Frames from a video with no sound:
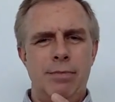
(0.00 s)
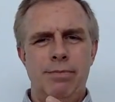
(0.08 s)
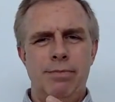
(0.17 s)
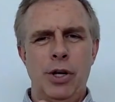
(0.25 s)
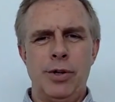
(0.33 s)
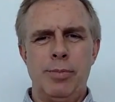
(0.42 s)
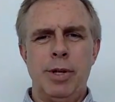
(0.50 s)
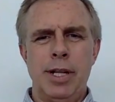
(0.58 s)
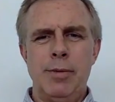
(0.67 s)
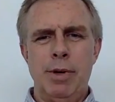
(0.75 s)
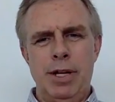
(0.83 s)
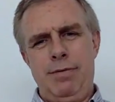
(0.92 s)

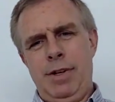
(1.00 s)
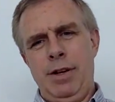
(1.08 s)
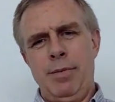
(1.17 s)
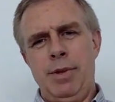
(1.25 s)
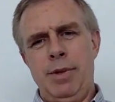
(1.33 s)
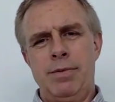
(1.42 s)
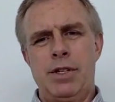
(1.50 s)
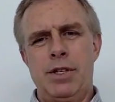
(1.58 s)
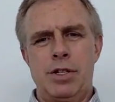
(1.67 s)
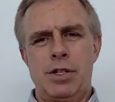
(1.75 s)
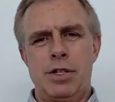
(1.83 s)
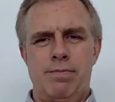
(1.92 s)
Ultimately, but
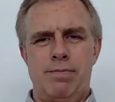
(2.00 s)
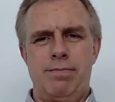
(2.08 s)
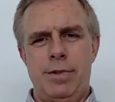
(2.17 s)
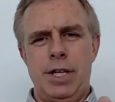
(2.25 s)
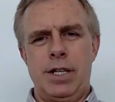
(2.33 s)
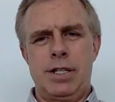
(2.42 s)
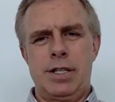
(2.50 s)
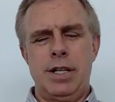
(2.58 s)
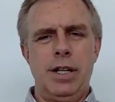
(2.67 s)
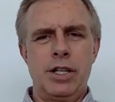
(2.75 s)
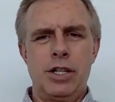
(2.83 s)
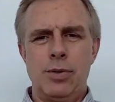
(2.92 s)
it's
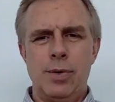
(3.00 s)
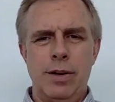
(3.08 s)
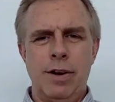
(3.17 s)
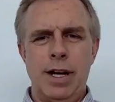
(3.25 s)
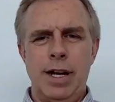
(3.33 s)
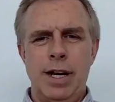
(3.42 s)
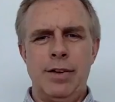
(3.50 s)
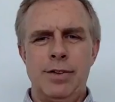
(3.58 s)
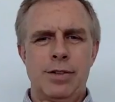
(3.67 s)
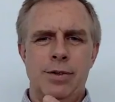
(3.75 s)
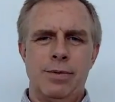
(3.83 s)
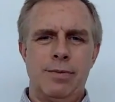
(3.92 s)
still issuing right now.
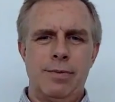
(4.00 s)
So,